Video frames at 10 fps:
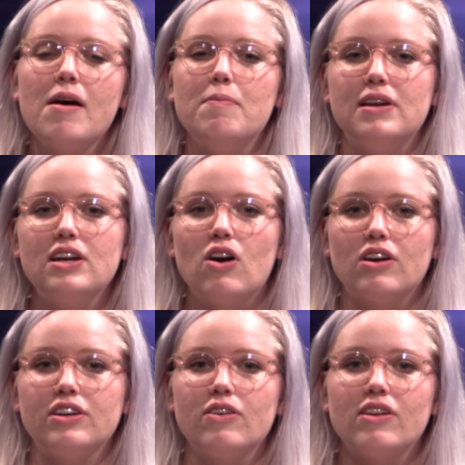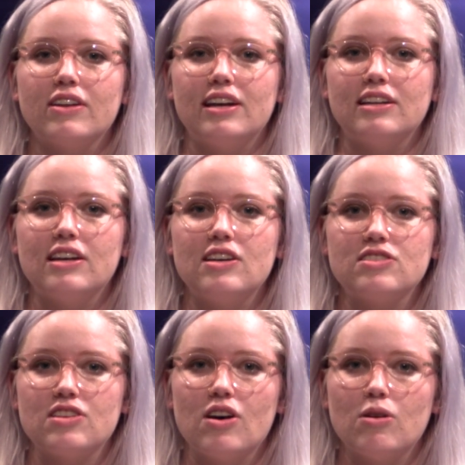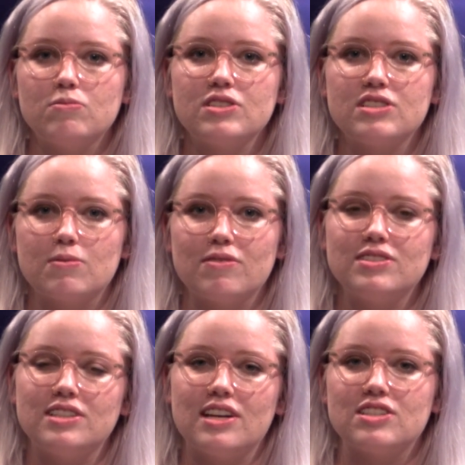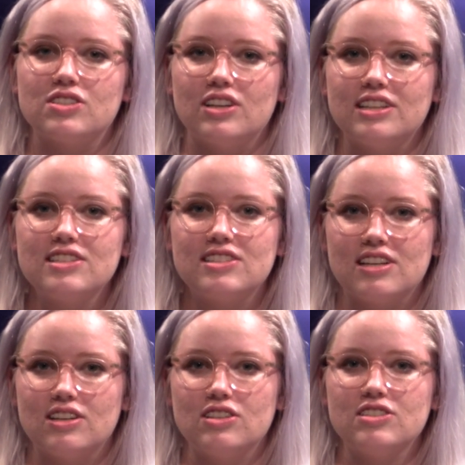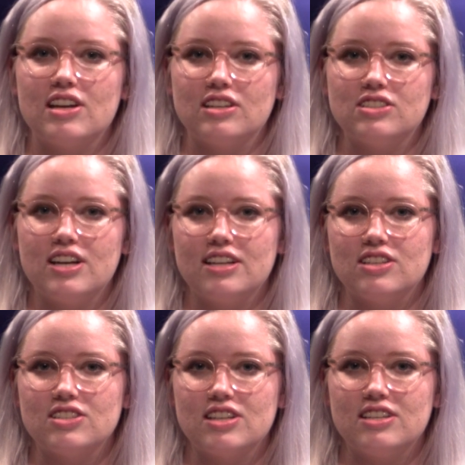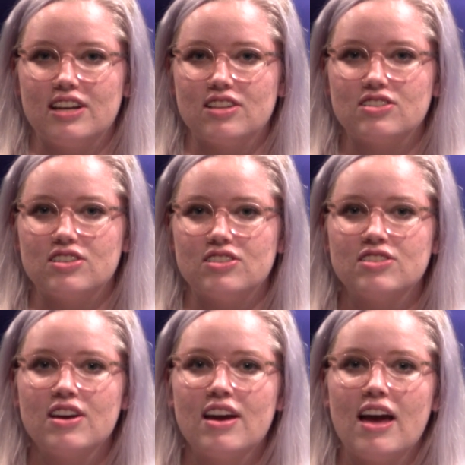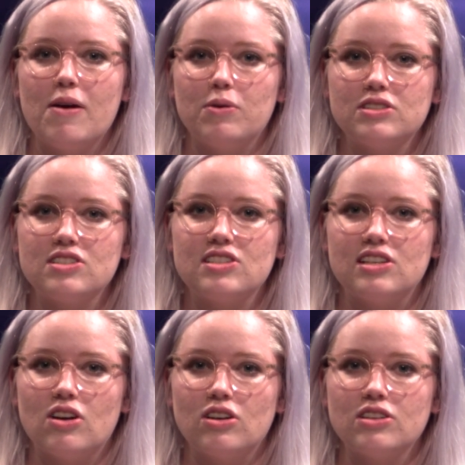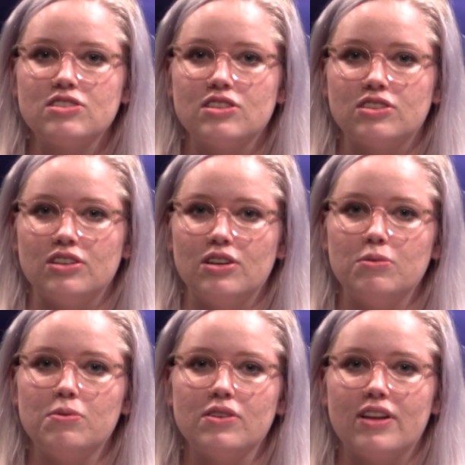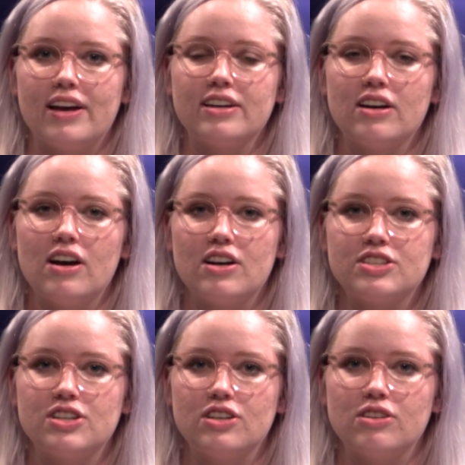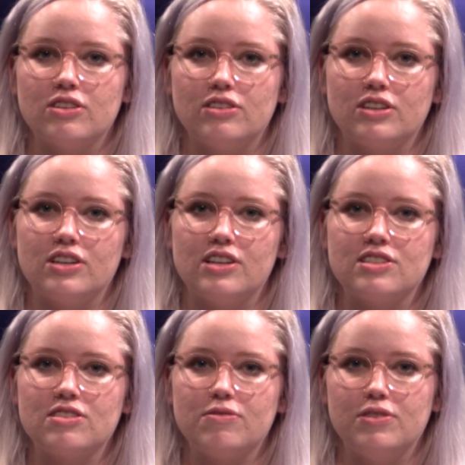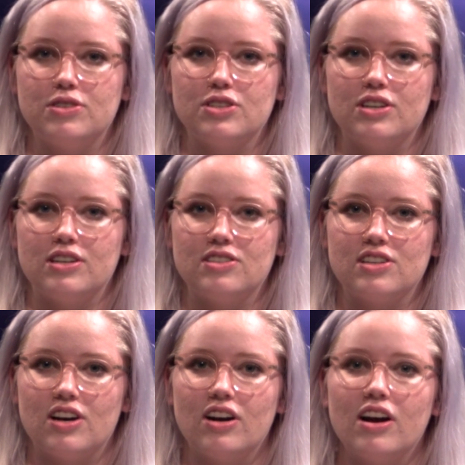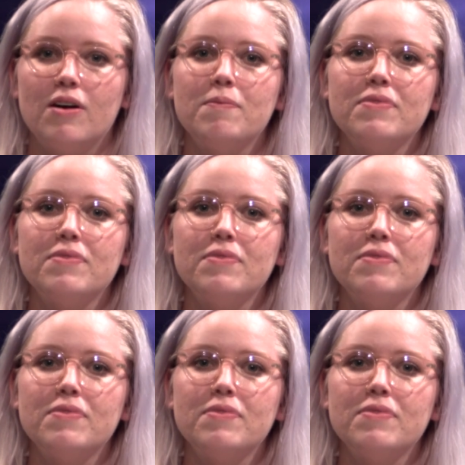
Many argue Atlanta is the home to some of today's greatest singers, entertainers, and dancers, and want to see an artist or group like Usher, Ludacris, Future, and Ciara.